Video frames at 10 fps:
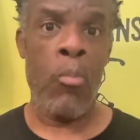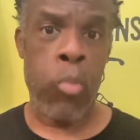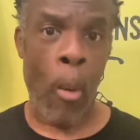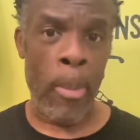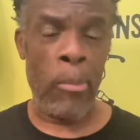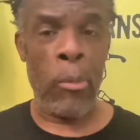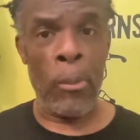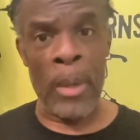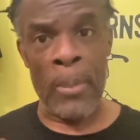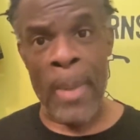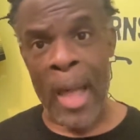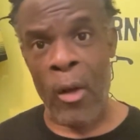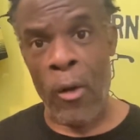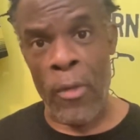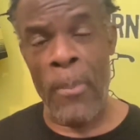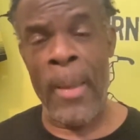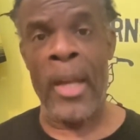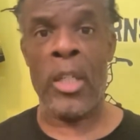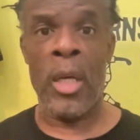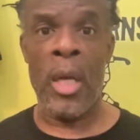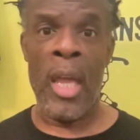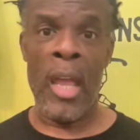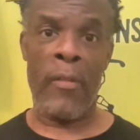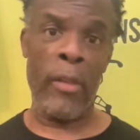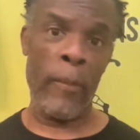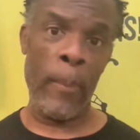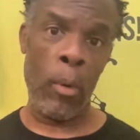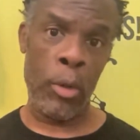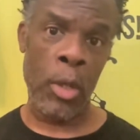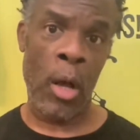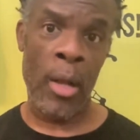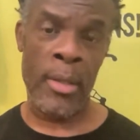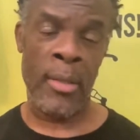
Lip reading: probably will be back on the bench if Livermore starts.